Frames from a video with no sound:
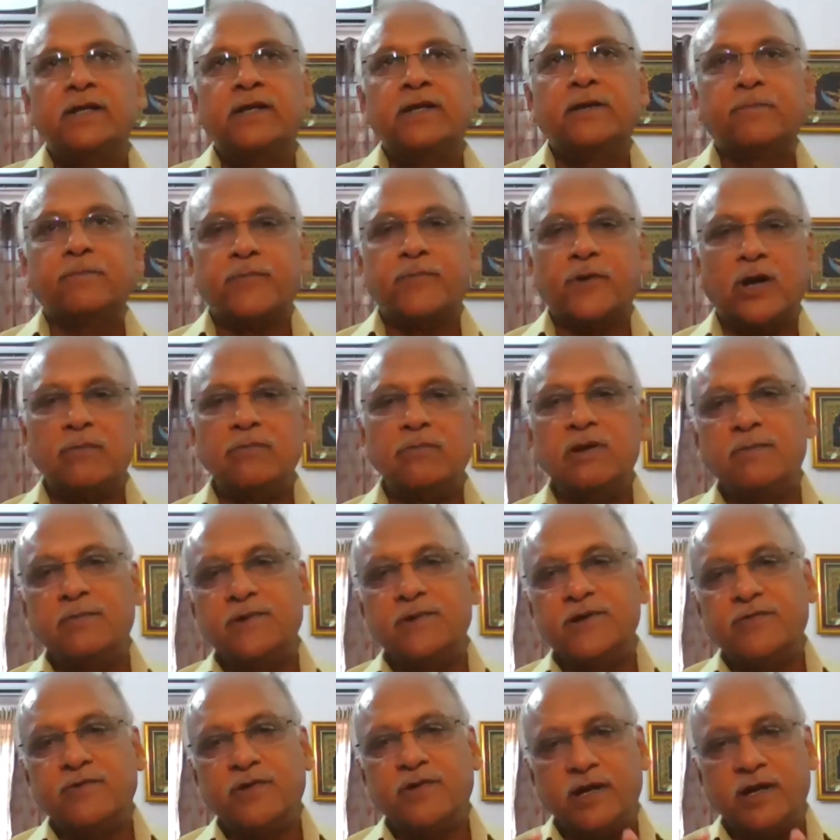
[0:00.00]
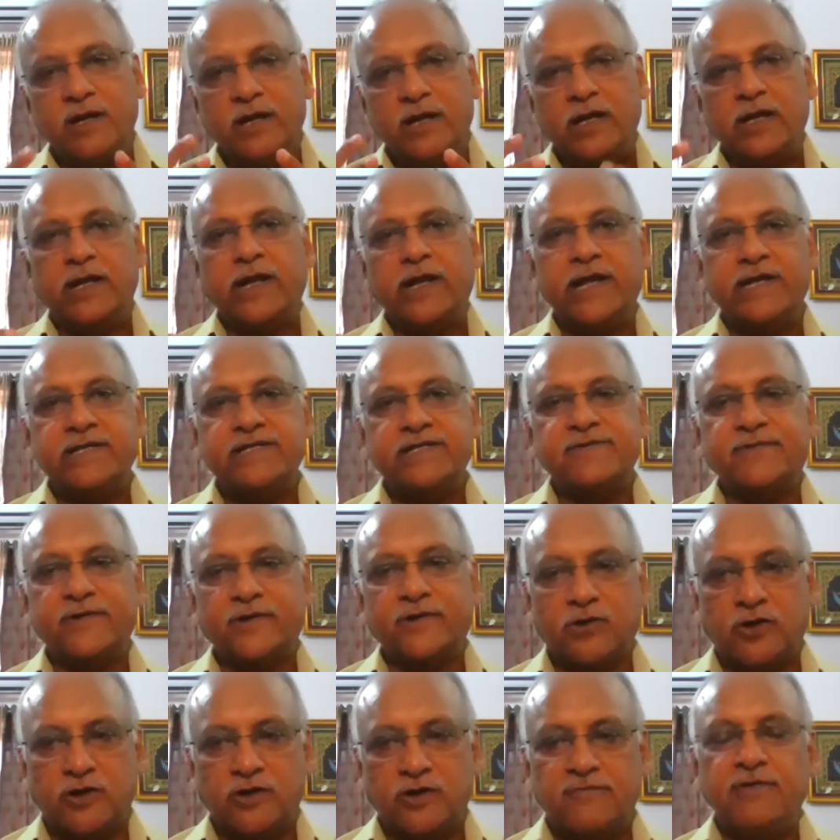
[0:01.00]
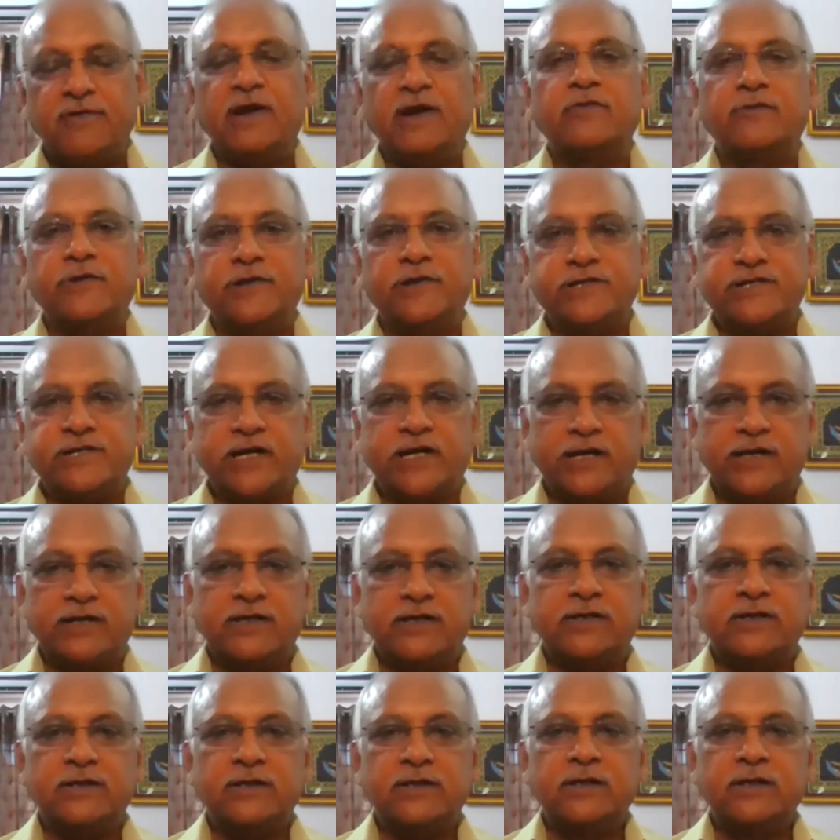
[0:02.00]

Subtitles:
The problem is when, in case of a conflict with China,